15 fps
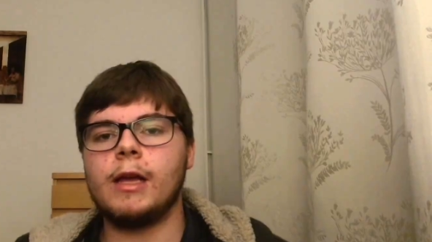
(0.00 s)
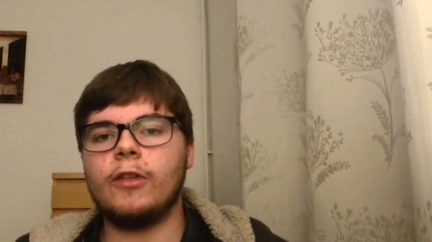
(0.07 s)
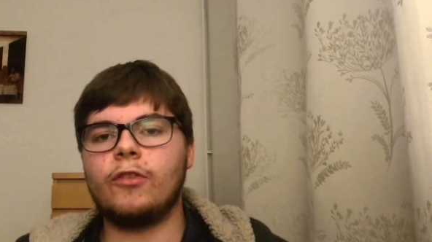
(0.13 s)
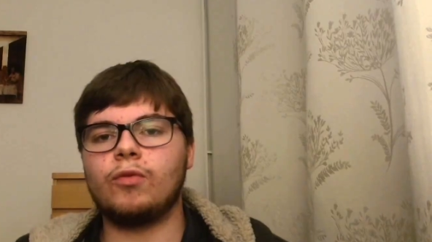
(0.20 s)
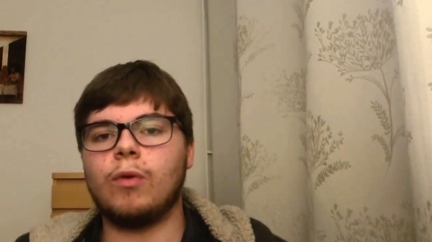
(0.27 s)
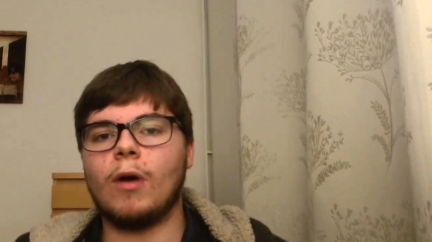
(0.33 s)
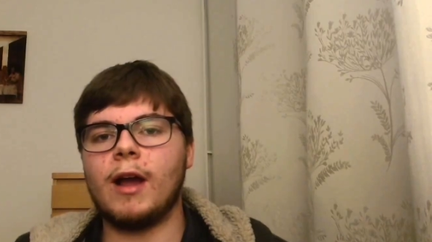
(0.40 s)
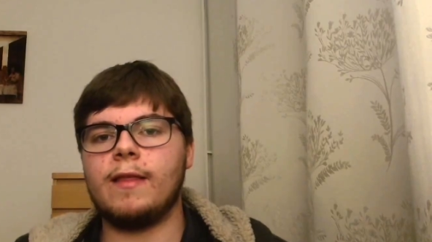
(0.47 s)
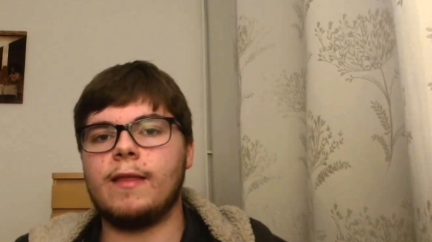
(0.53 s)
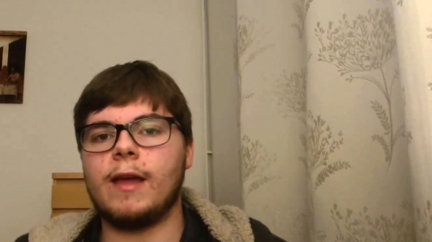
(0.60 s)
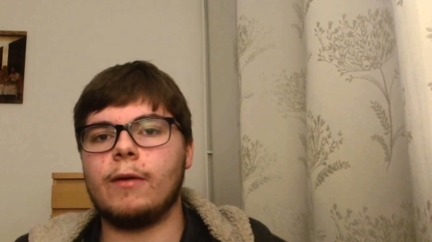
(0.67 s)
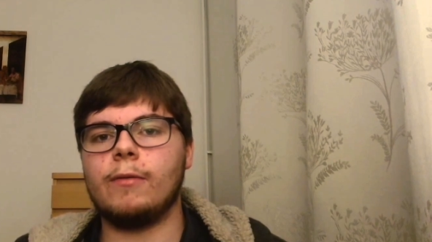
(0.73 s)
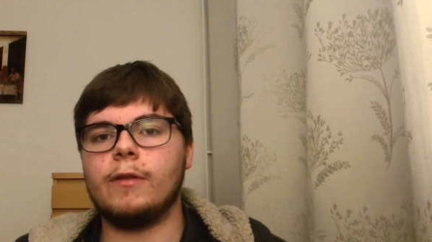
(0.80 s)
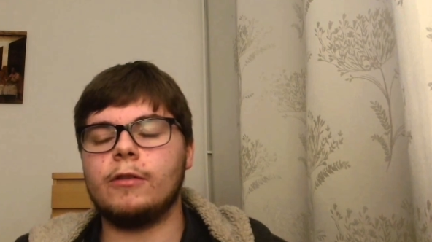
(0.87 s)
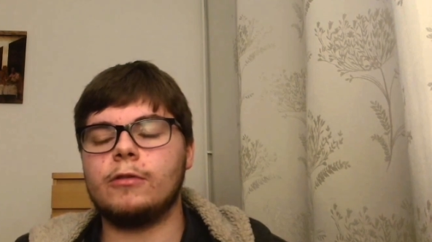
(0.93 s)
It's right
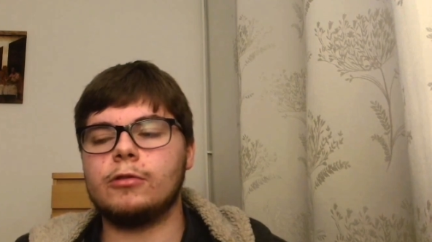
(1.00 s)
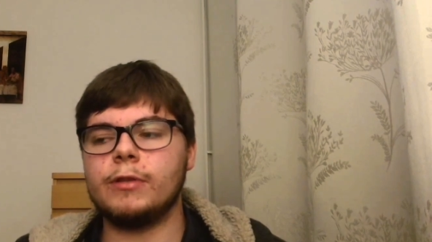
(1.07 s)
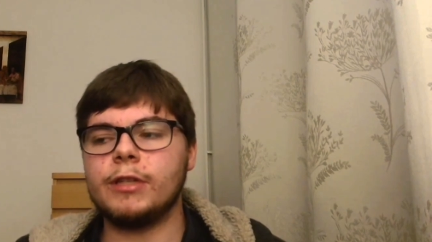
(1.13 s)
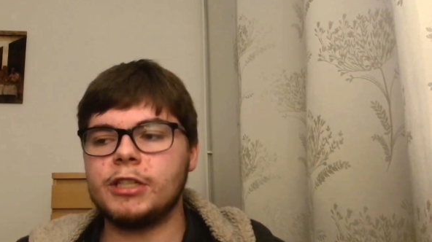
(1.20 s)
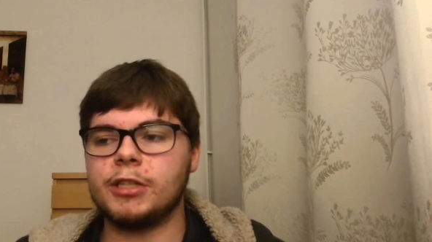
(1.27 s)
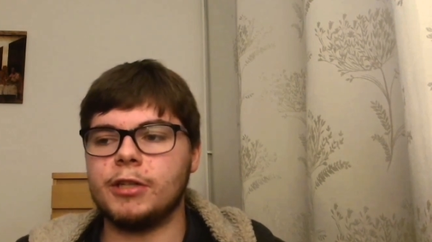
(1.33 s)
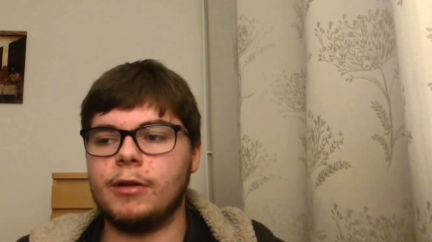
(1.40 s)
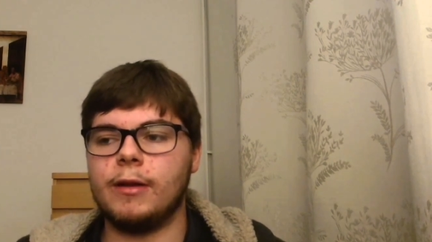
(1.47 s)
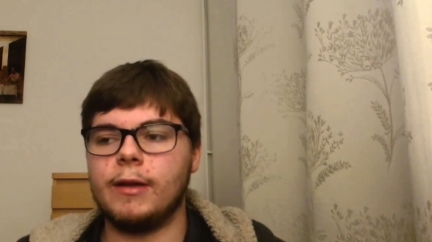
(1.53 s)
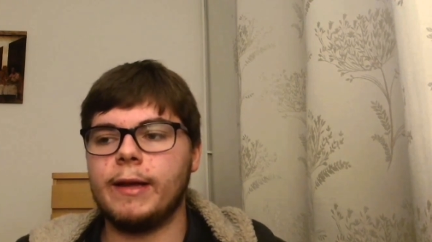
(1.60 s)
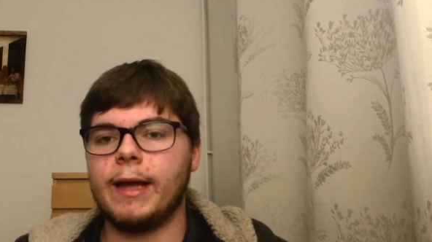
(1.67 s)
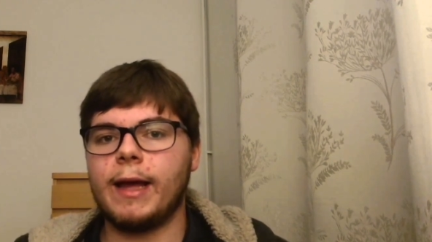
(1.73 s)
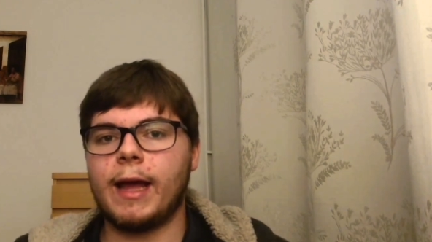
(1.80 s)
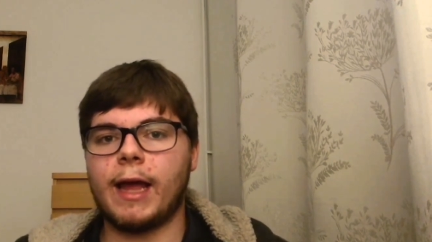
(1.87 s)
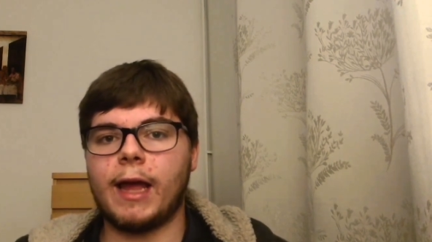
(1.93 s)
there in the tradition.
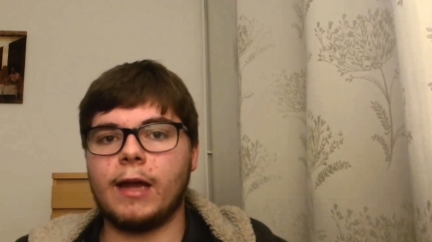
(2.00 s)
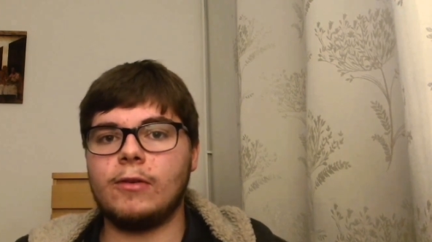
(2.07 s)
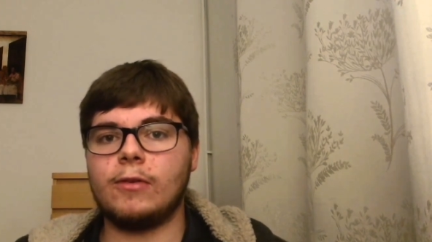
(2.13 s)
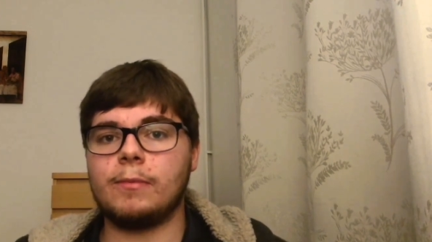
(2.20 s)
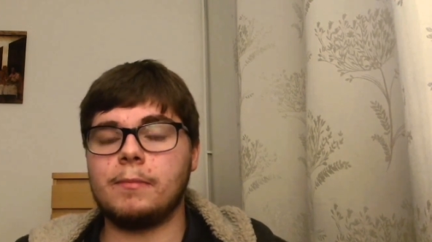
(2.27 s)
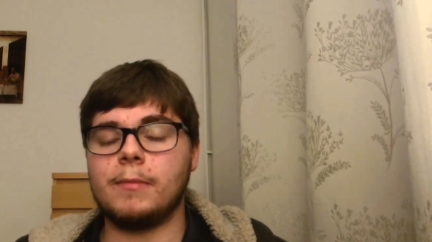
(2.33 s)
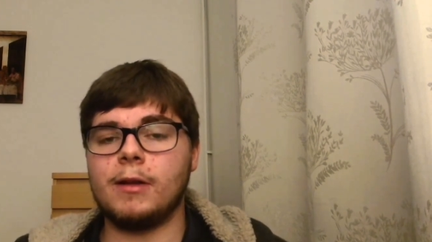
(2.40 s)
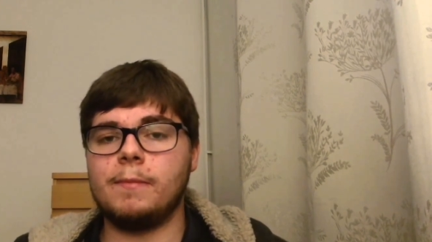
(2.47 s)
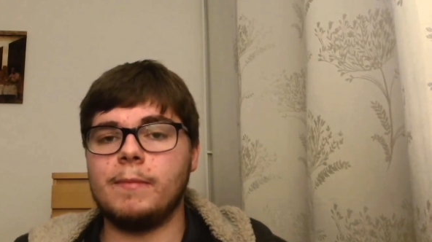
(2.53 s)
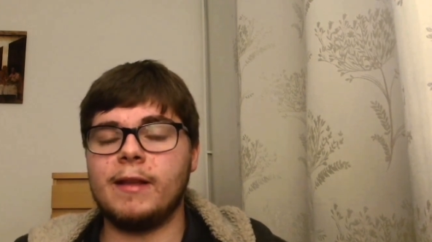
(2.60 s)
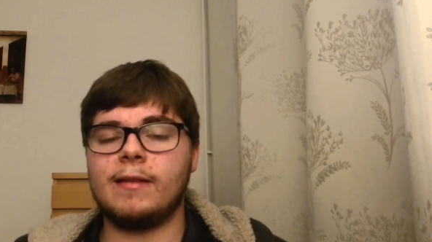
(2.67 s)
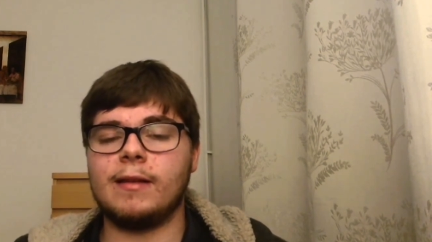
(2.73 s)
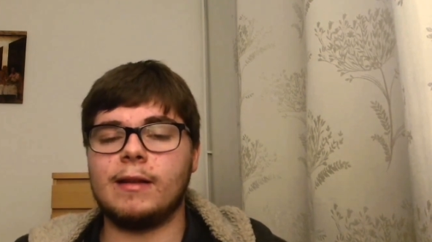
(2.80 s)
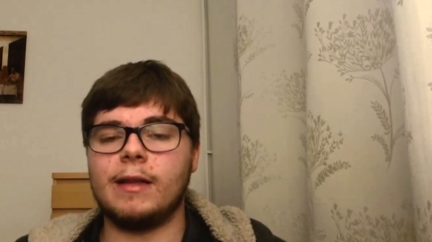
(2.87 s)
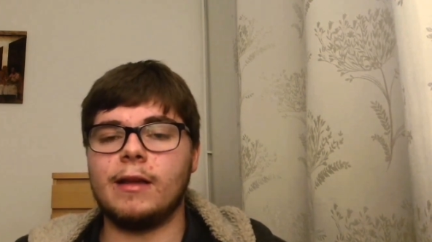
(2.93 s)
And
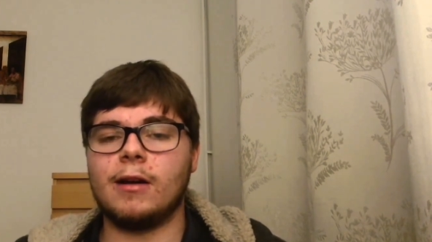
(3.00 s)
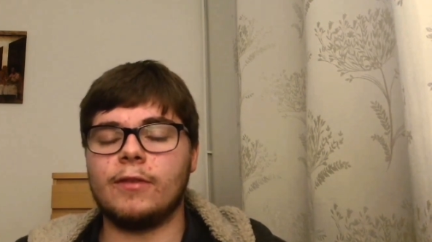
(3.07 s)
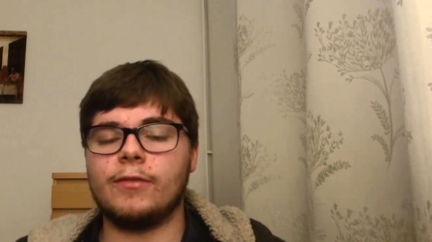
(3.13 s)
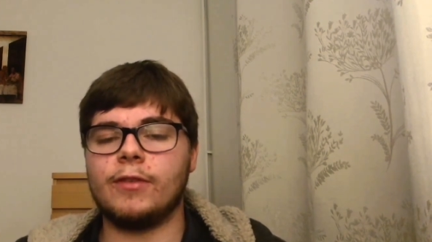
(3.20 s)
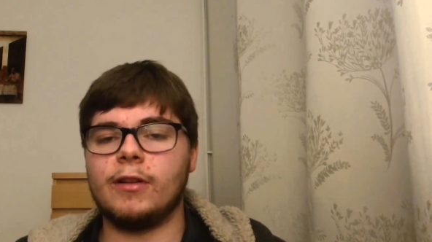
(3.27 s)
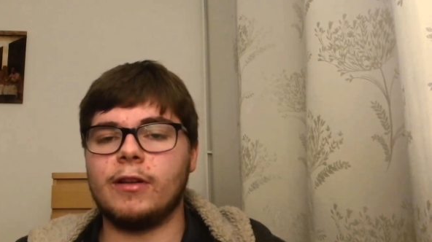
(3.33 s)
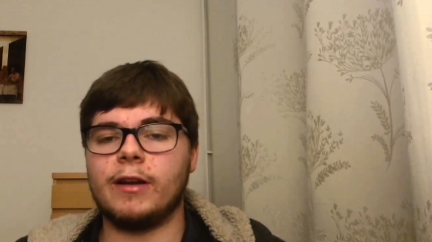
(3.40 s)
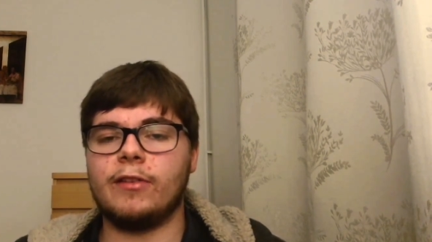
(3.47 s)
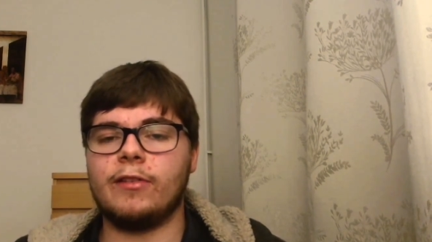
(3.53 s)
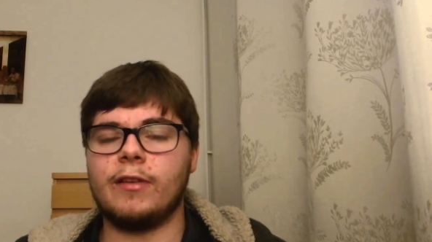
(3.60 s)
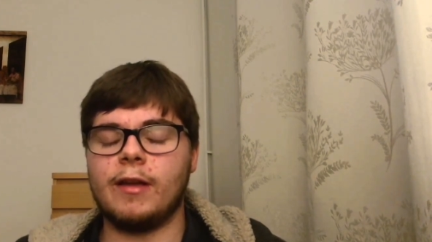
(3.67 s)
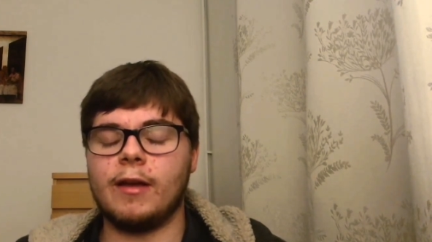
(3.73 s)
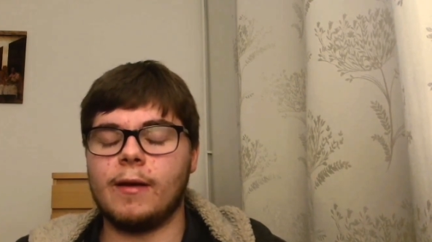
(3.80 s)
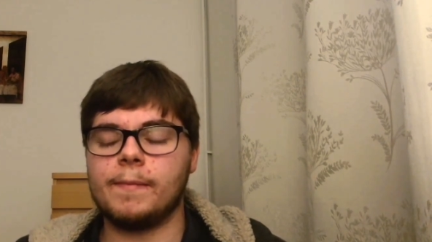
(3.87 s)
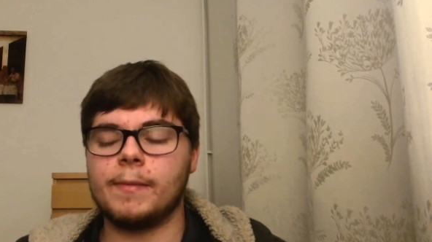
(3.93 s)
admittedly, after
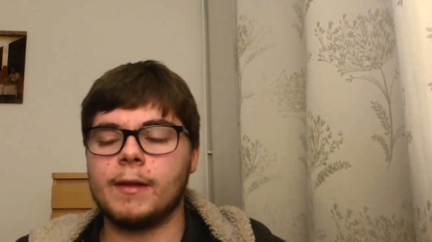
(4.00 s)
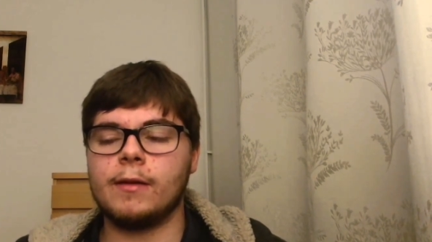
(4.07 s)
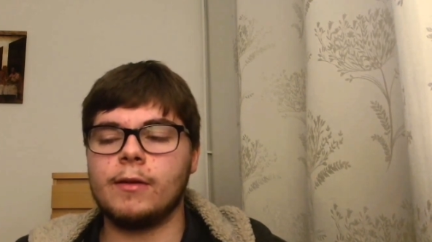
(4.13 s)
Nicaea,